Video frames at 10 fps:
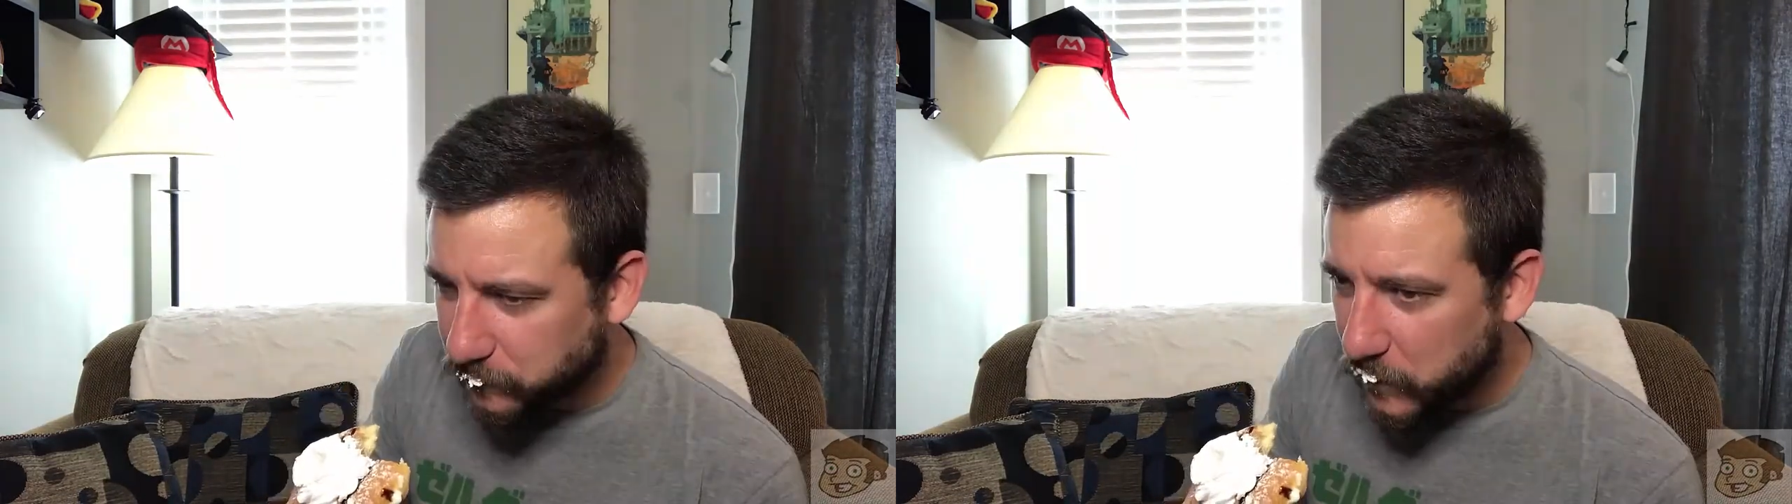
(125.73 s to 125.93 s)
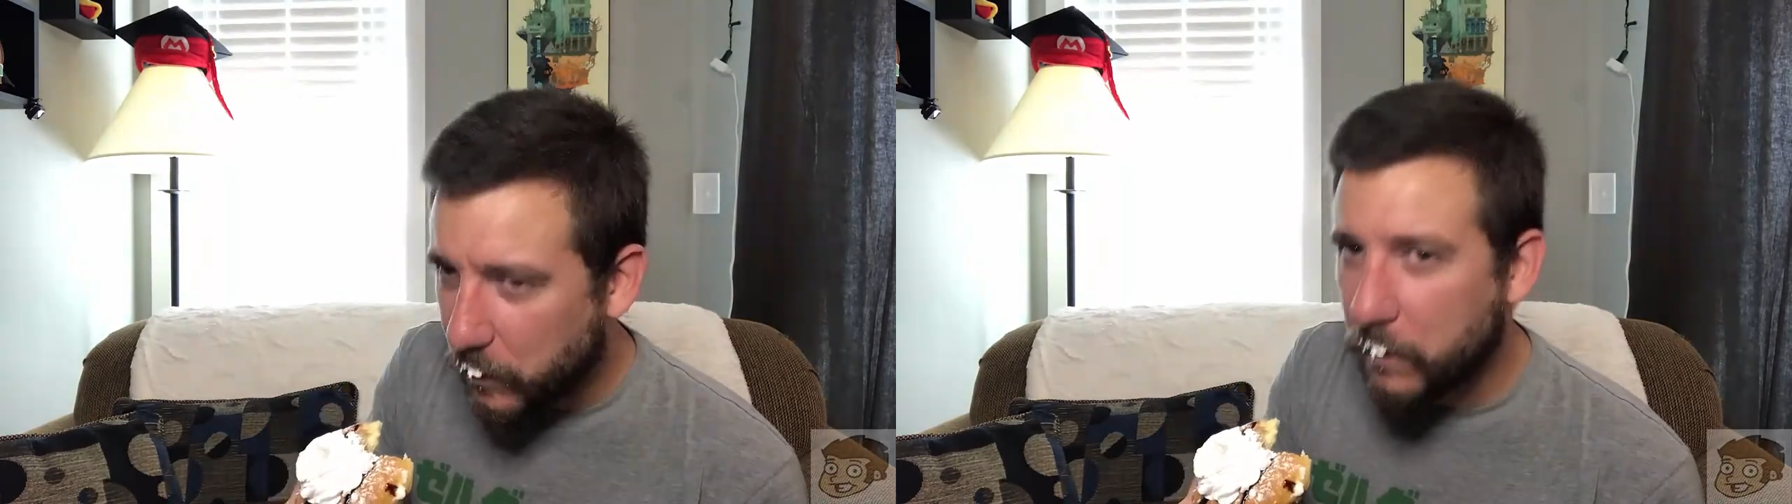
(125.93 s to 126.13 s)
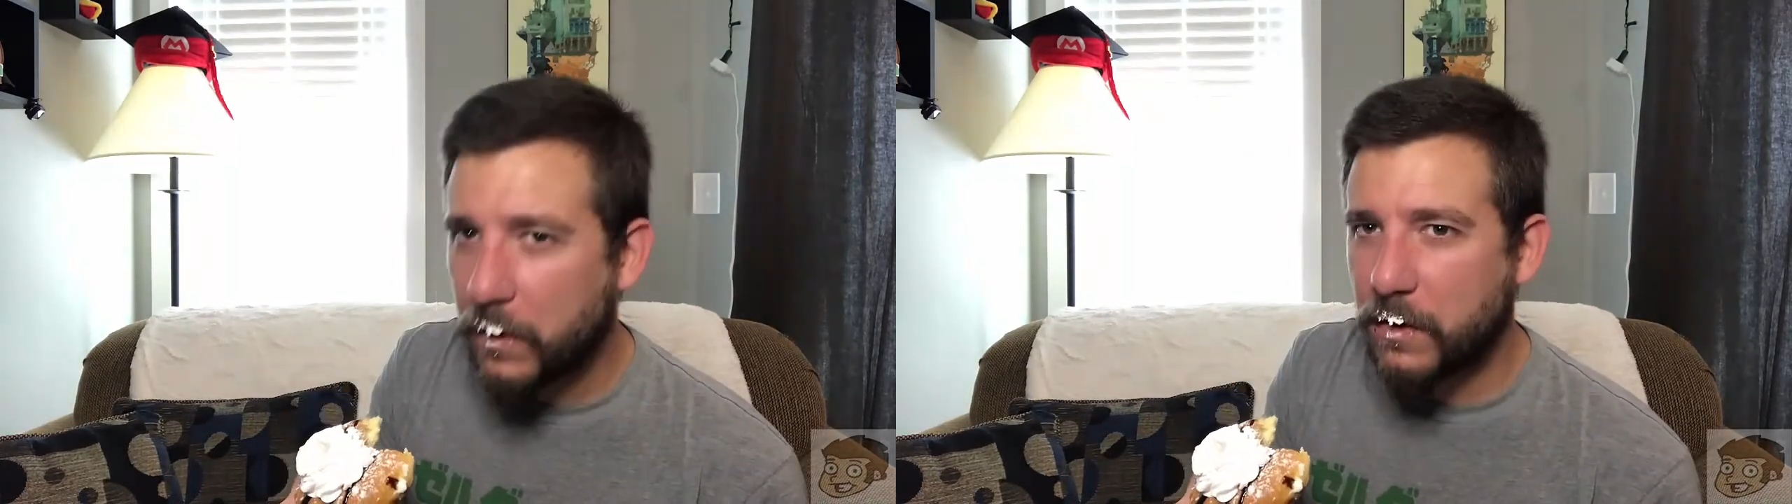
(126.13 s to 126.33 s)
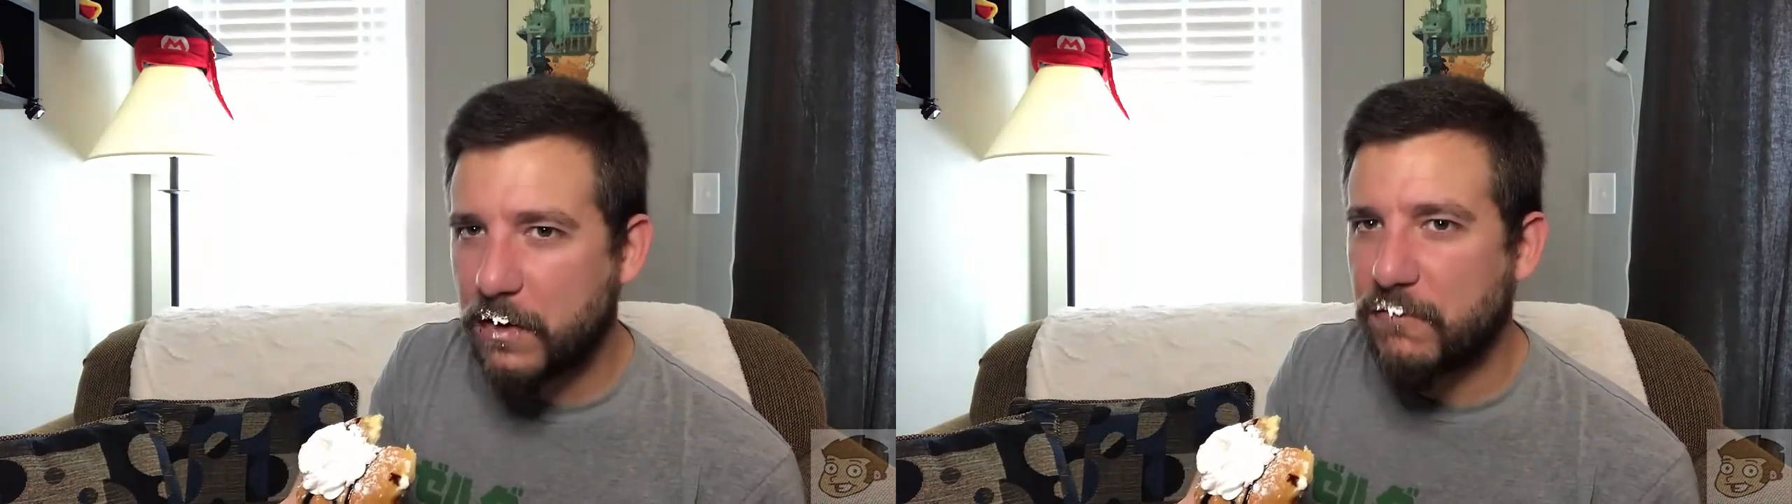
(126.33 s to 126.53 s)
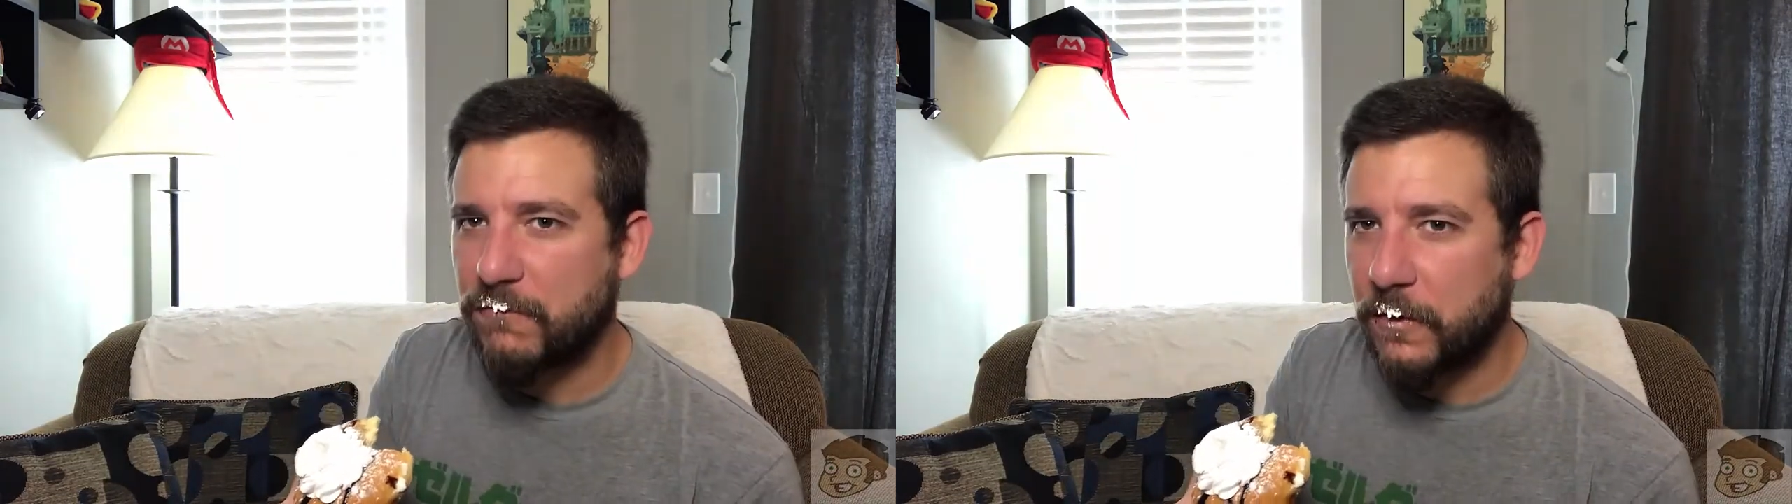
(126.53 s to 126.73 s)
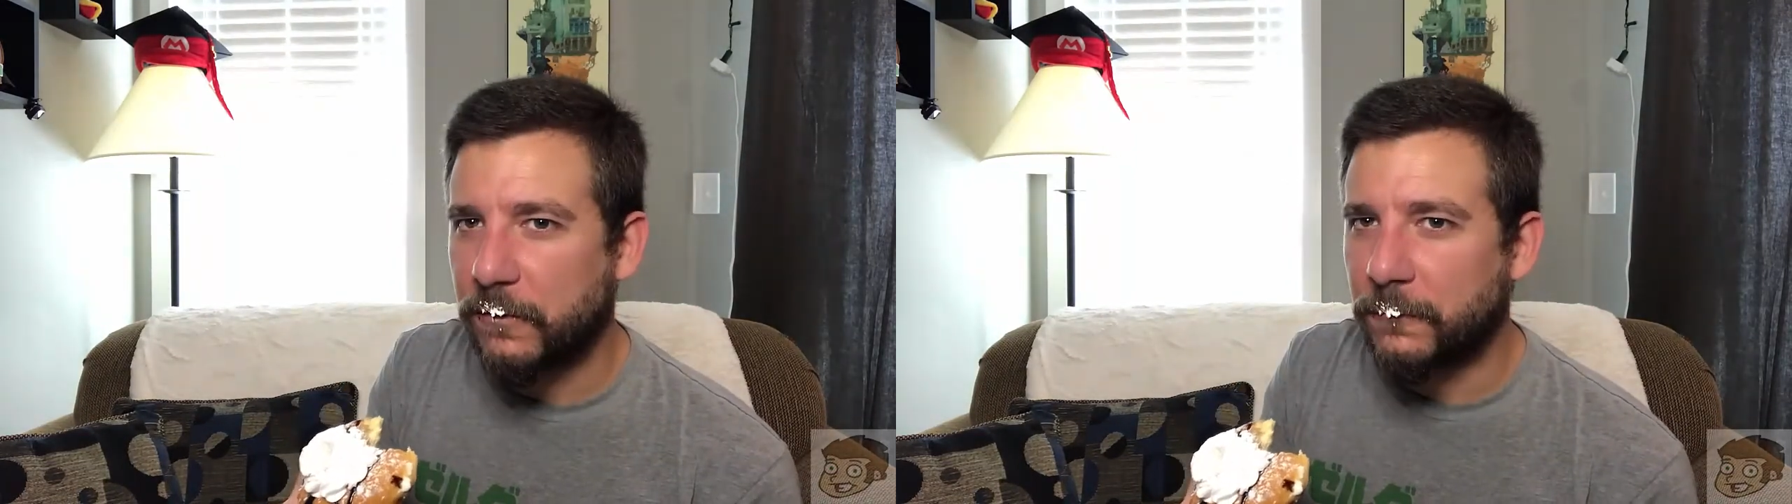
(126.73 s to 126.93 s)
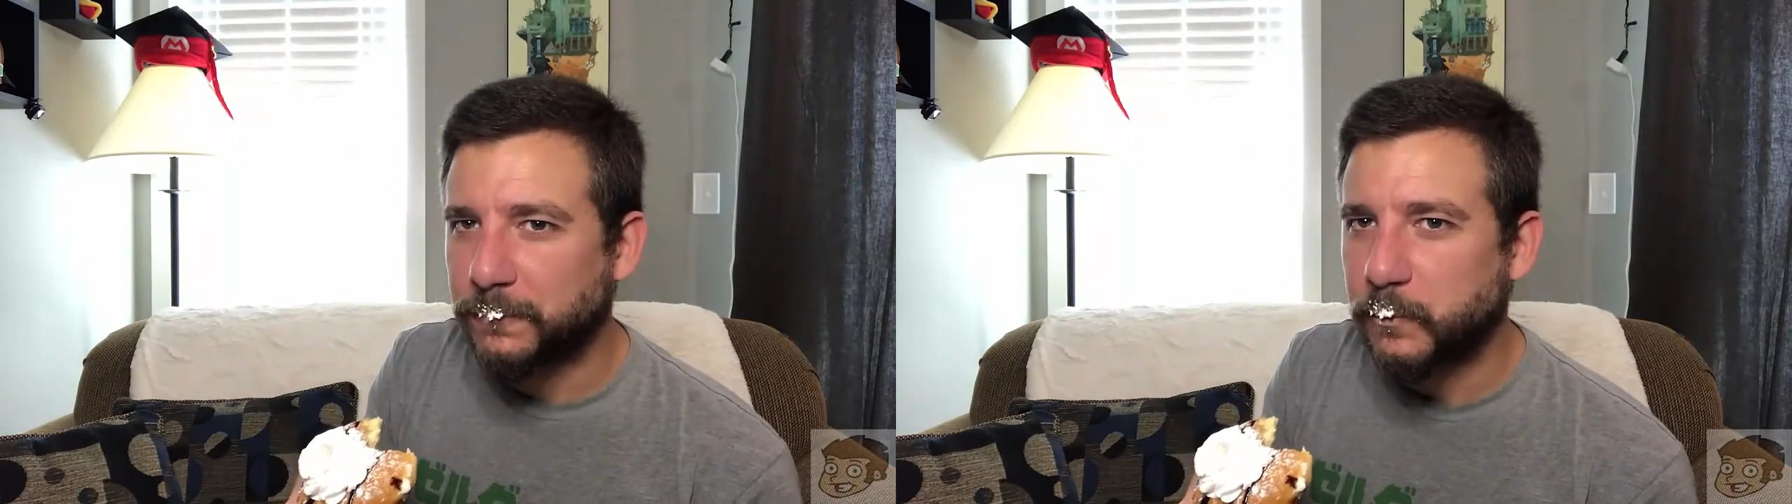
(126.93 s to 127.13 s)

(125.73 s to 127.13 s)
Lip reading: Oh god, it's filled.